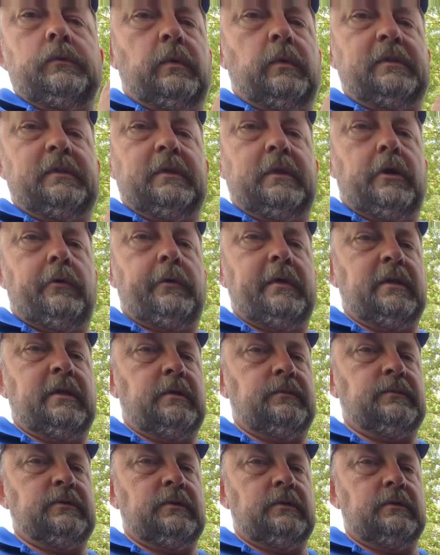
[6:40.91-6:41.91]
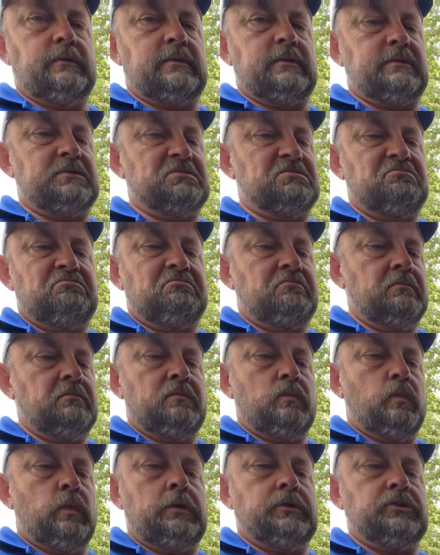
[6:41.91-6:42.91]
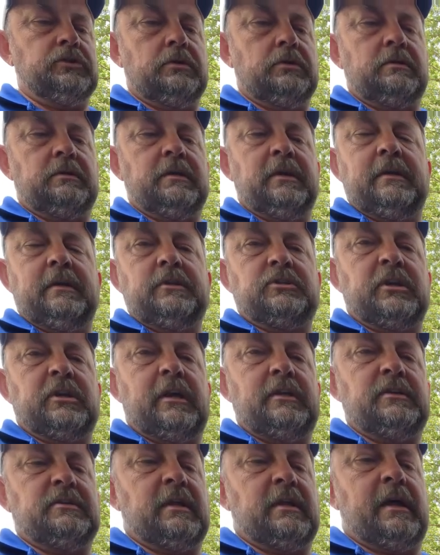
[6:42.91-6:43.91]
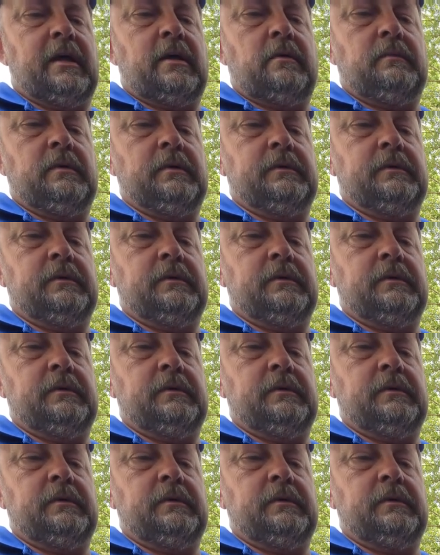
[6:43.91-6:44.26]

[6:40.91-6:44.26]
to what the OEMs use, we shouldn't need to change that.